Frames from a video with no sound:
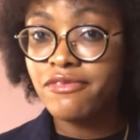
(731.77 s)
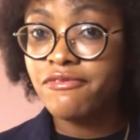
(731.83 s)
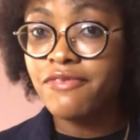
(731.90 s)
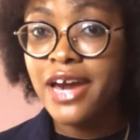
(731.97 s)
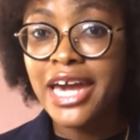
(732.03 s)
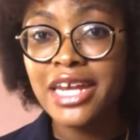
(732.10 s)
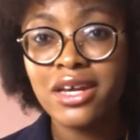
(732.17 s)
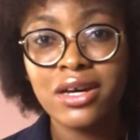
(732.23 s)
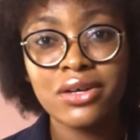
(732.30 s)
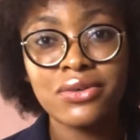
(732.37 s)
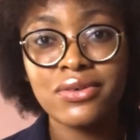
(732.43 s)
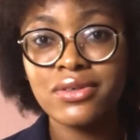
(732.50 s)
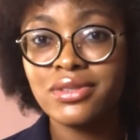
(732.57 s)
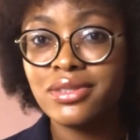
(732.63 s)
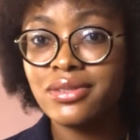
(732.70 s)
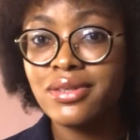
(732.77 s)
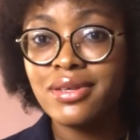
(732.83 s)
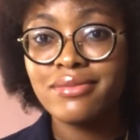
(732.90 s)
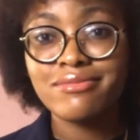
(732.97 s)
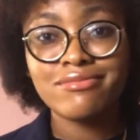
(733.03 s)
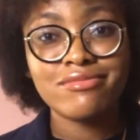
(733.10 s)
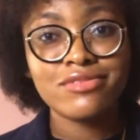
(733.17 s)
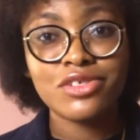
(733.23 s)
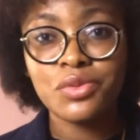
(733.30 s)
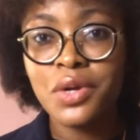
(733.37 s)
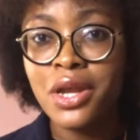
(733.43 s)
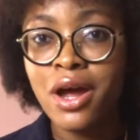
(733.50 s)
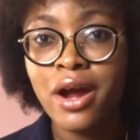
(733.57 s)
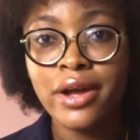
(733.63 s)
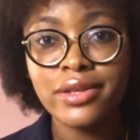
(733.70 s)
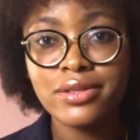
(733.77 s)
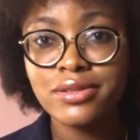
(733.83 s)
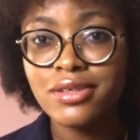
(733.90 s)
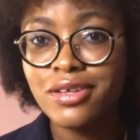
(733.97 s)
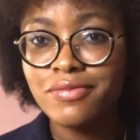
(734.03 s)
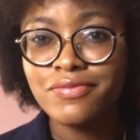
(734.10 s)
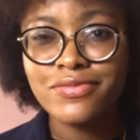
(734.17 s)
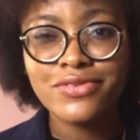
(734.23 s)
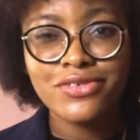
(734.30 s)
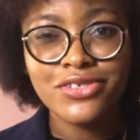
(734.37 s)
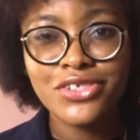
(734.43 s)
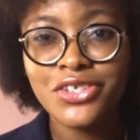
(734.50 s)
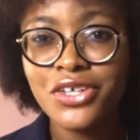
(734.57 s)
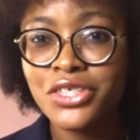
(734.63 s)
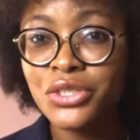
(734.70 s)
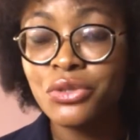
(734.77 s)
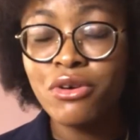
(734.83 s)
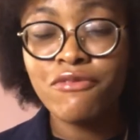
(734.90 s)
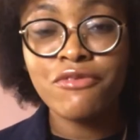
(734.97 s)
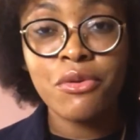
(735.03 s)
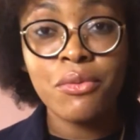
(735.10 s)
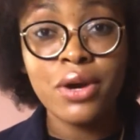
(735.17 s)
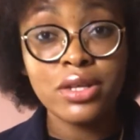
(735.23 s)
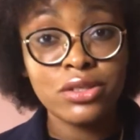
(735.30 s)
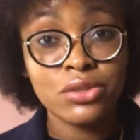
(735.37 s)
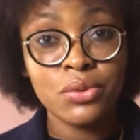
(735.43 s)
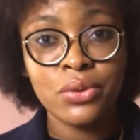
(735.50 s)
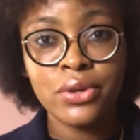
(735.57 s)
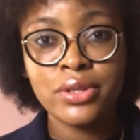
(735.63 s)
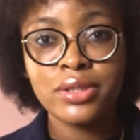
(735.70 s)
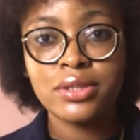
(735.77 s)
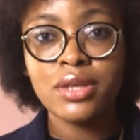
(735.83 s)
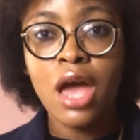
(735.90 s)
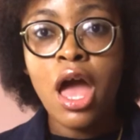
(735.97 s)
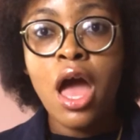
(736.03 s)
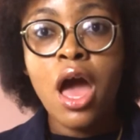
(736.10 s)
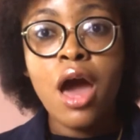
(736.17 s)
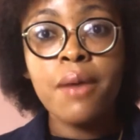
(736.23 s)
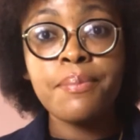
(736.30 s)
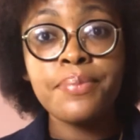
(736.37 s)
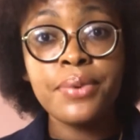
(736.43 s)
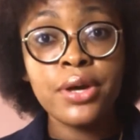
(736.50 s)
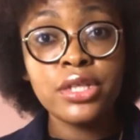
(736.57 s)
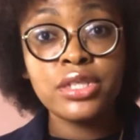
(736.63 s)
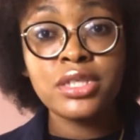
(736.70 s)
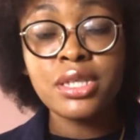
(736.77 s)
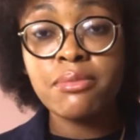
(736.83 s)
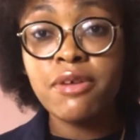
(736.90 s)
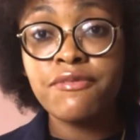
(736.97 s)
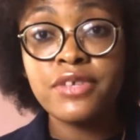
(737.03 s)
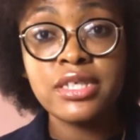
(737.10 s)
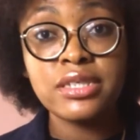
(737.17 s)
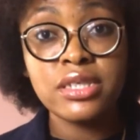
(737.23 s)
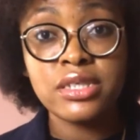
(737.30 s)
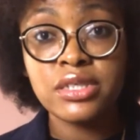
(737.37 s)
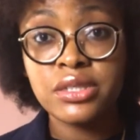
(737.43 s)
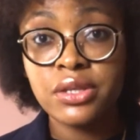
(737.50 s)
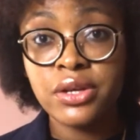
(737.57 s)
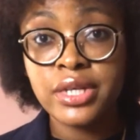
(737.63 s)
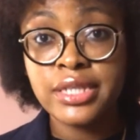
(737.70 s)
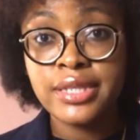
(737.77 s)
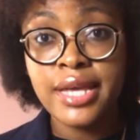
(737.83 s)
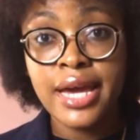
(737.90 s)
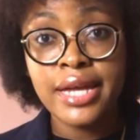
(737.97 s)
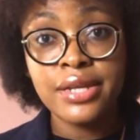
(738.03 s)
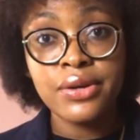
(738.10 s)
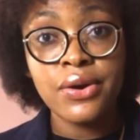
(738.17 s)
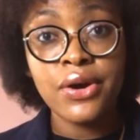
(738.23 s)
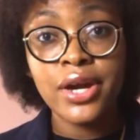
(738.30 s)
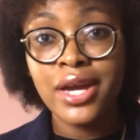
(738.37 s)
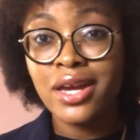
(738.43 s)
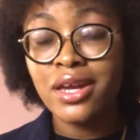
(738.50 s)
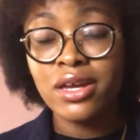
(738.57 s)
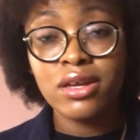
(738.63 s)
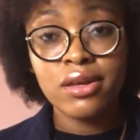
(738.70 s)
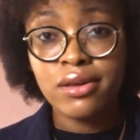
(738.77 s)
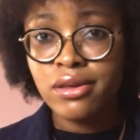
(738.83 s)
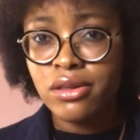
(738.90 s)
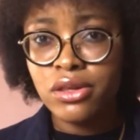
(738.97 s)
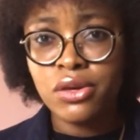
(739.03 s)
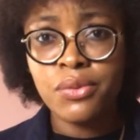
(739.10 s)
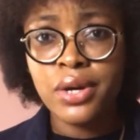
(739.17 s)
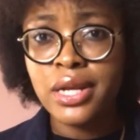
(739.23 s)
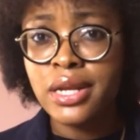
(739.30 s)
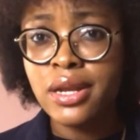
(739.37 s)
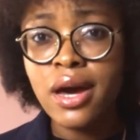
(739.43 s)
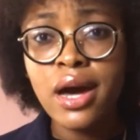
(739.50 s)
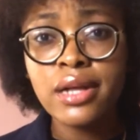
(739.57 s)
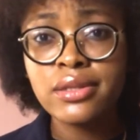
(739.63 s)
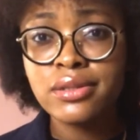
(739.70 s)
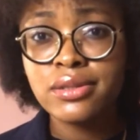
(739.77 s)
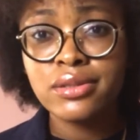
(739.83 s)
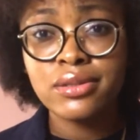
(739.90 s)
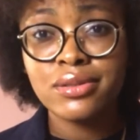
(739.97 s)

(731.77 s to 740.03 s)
Fine or good, sweetheart, just go for what you want. But some of you sisters that, okay, you are not,